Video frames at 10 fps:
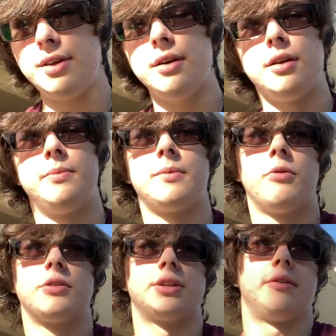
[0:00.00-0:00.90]
And a big
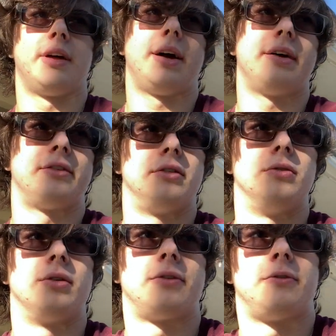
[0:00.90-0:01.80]
portion of that has to
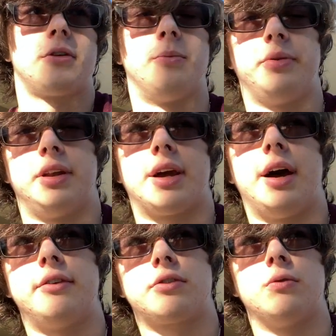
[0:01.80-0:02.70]
do with completing
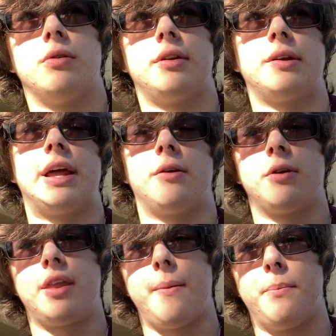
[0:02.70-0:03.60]
high school and getting
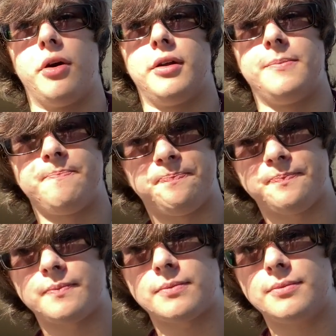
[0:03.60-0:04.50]
rid of that burden
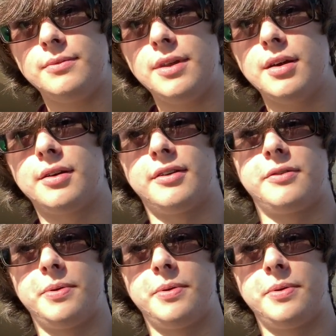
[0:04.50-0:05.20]
because that's